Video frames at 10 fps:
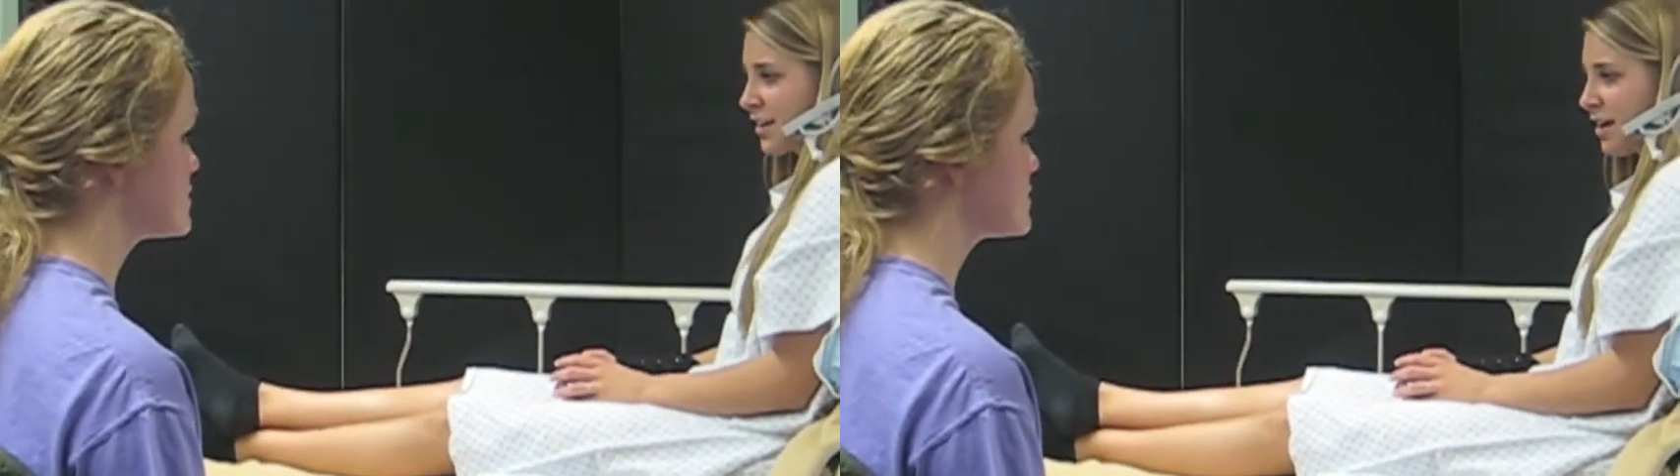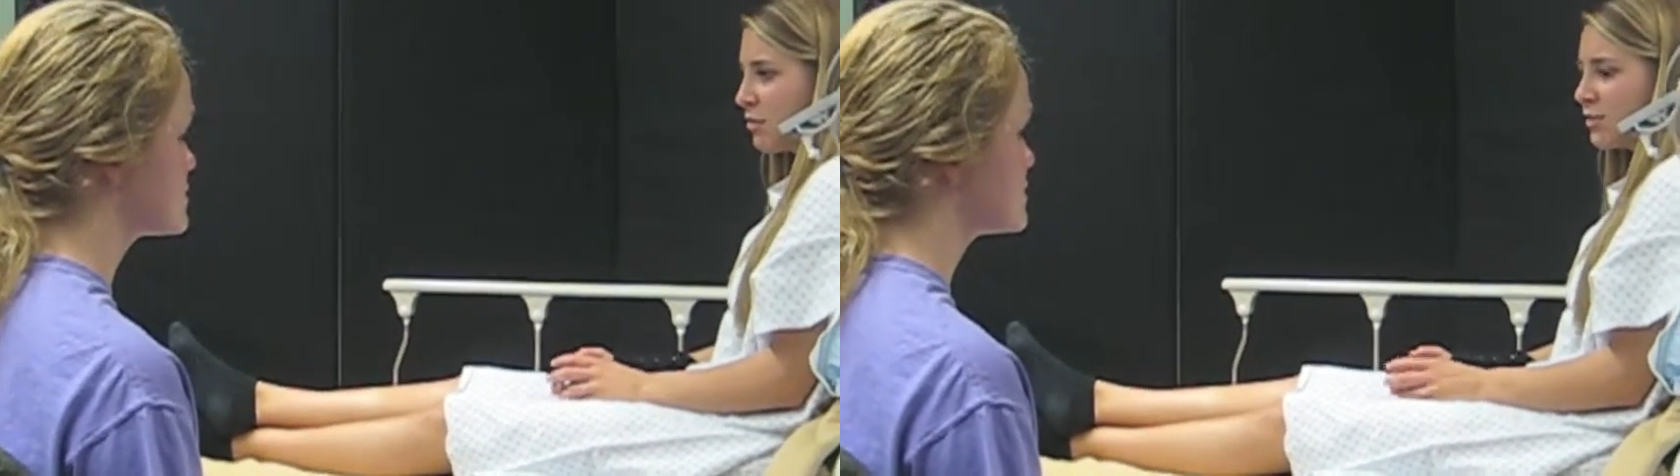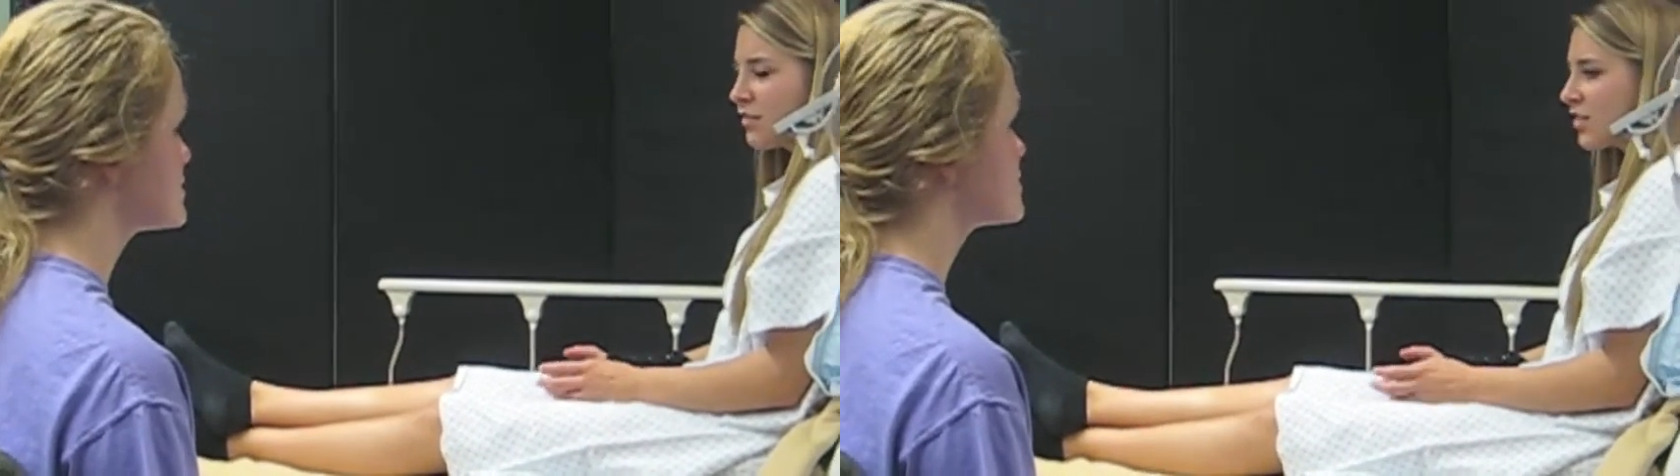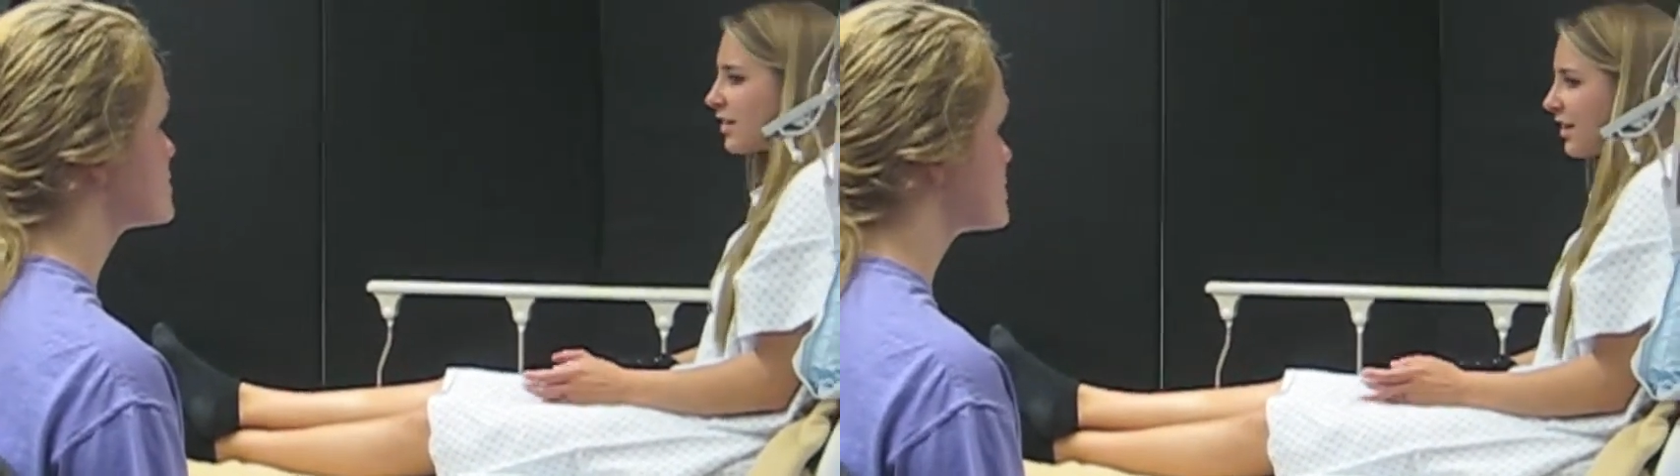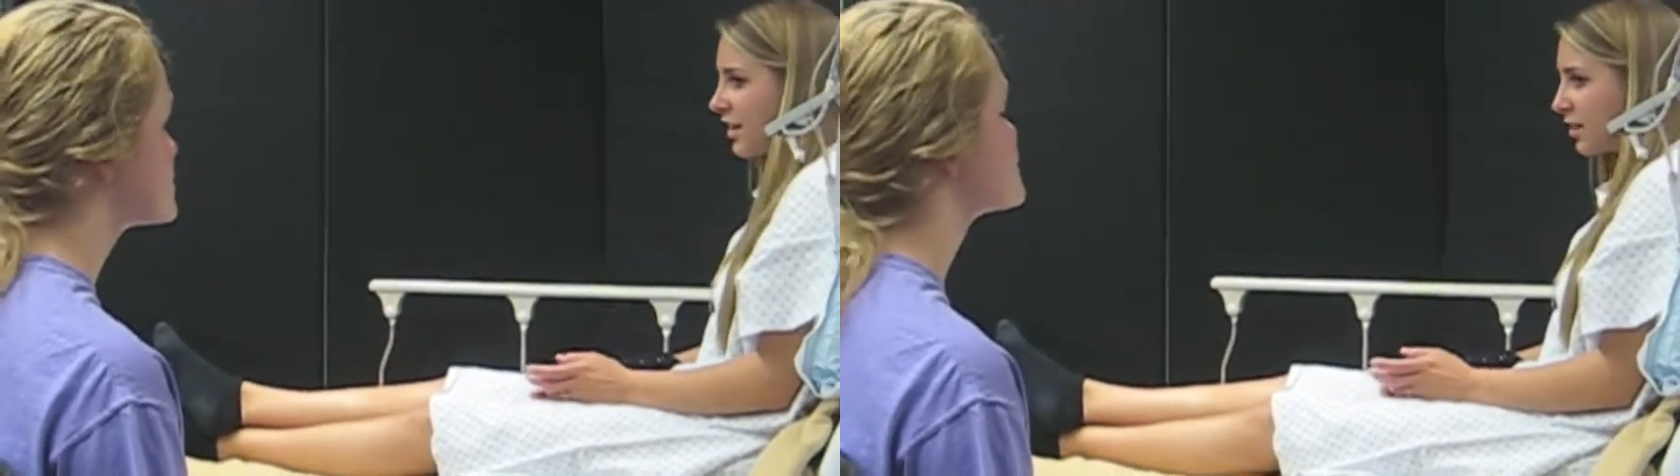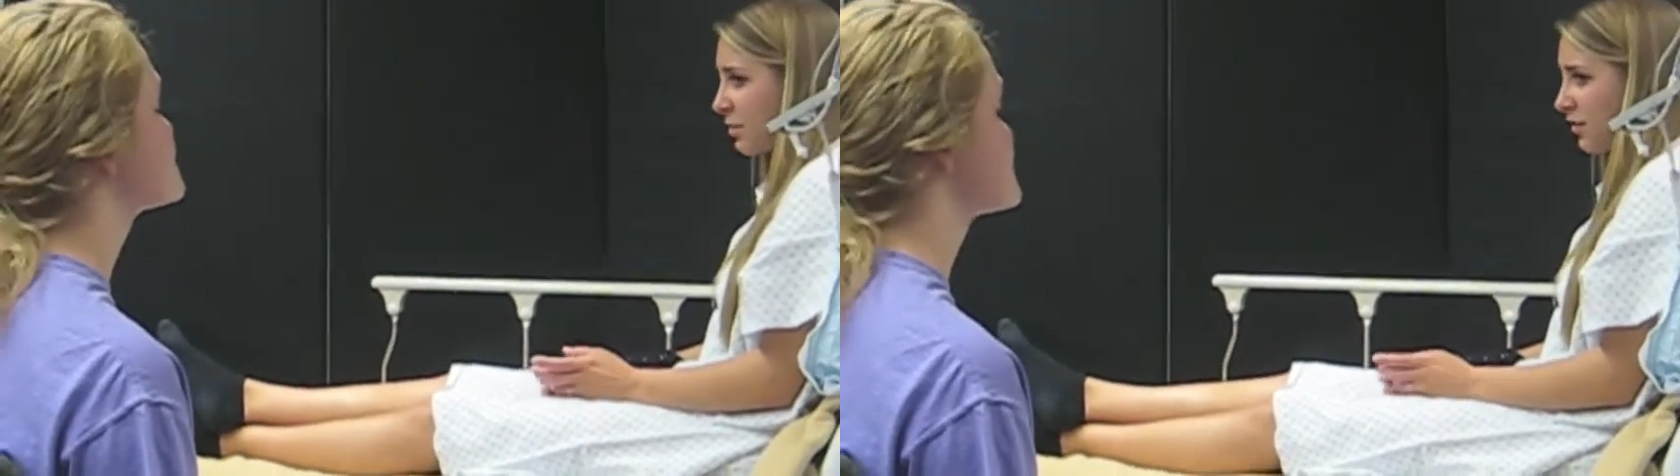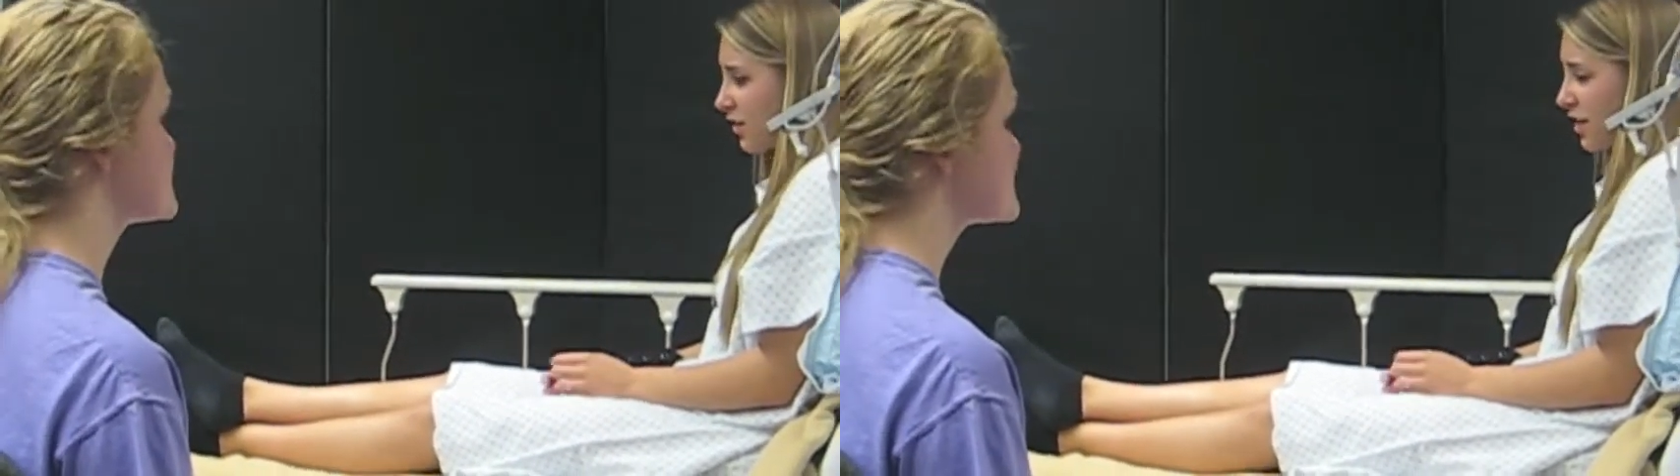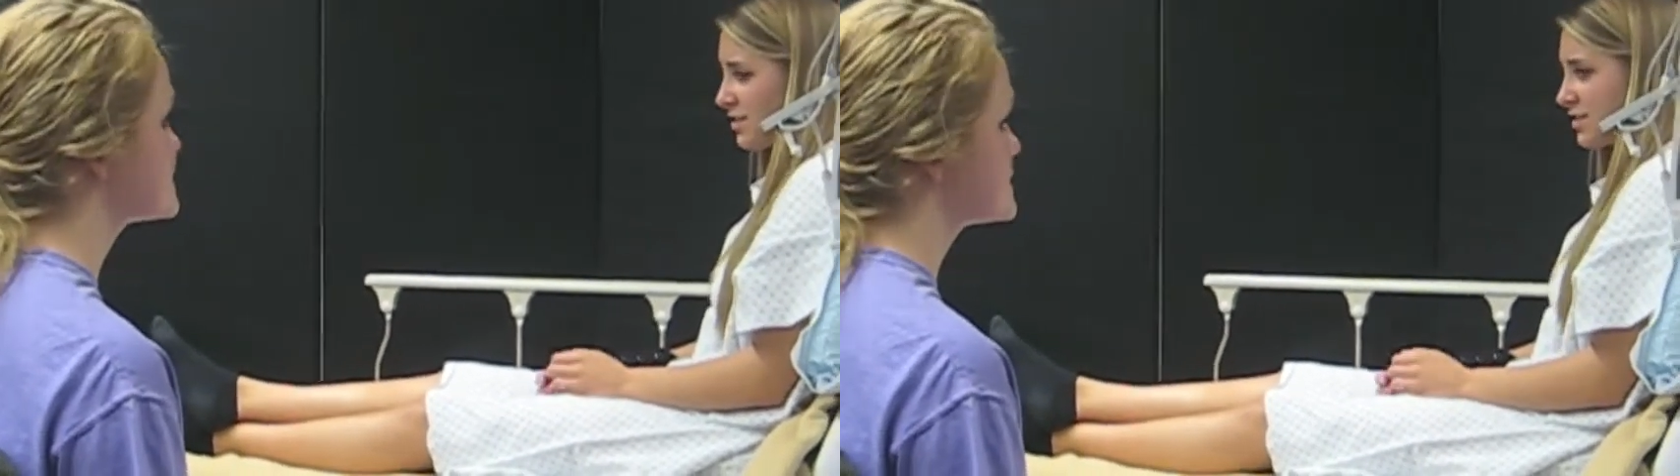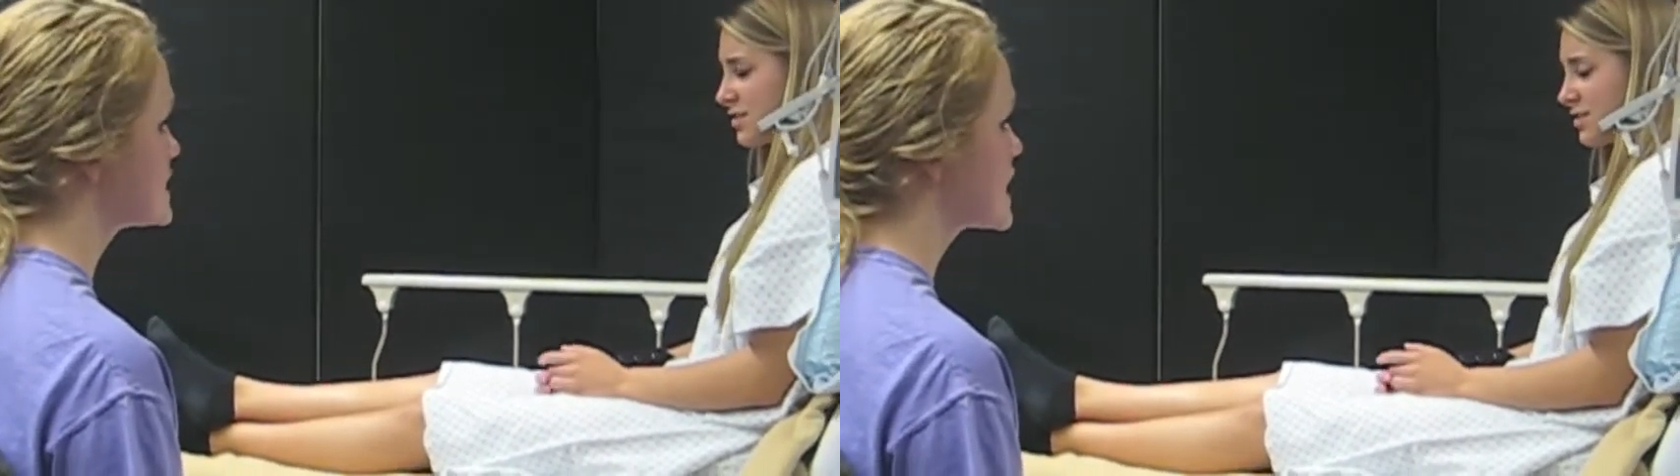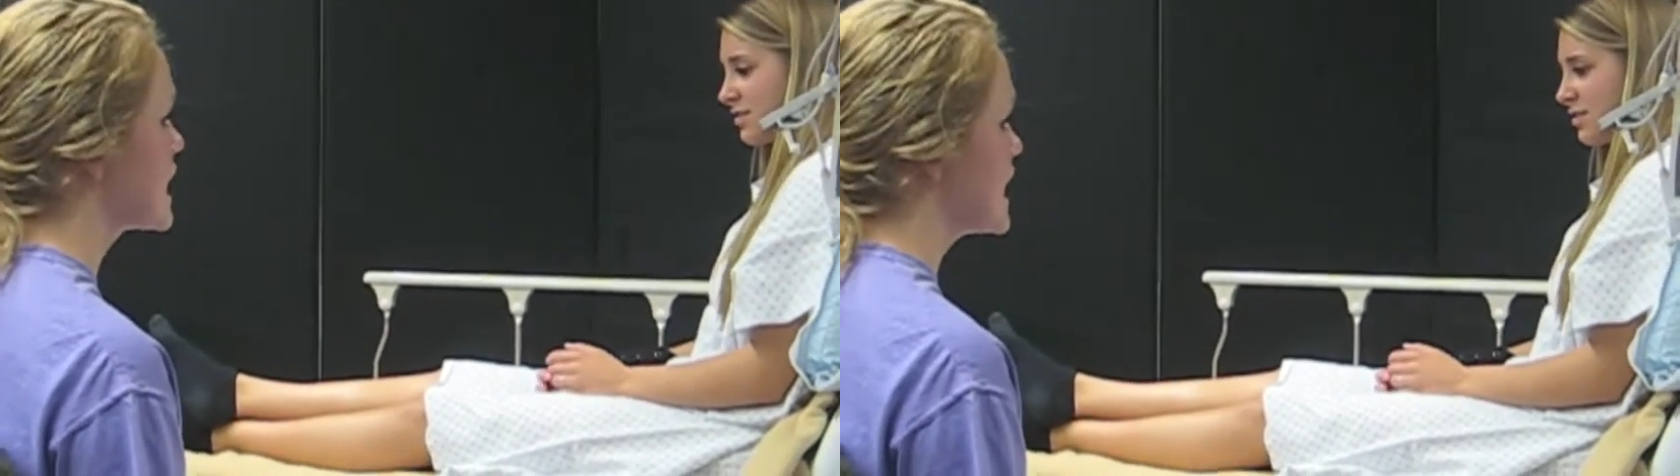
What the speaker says: I'm no different than any of my friends.